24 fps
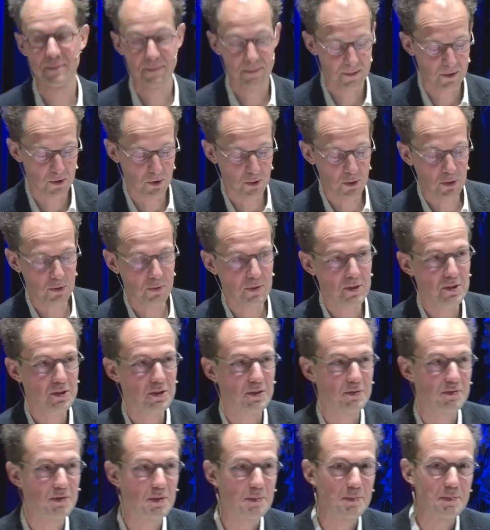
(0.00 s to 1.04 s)
Good
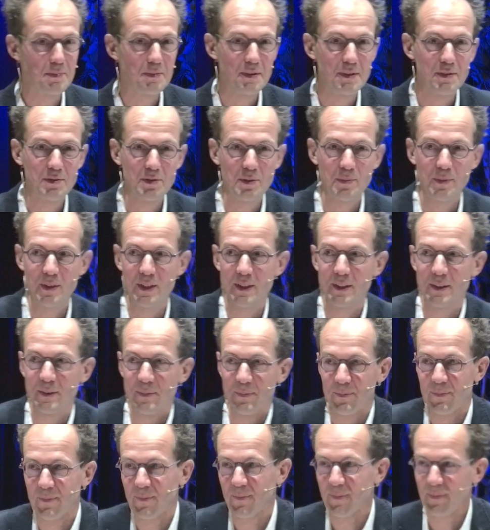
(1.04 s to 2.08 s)
question from uh, from Lieke.
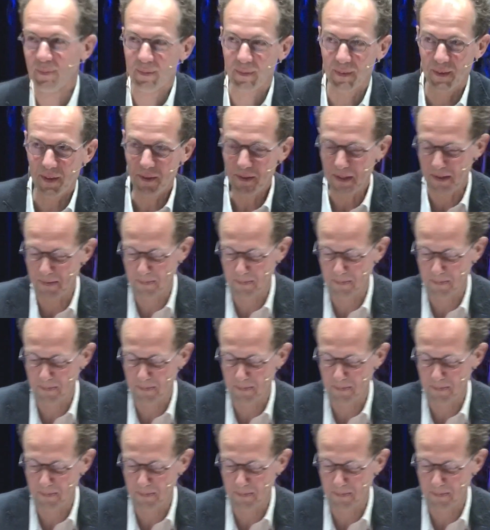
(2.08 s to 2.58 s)
Yes. Okay.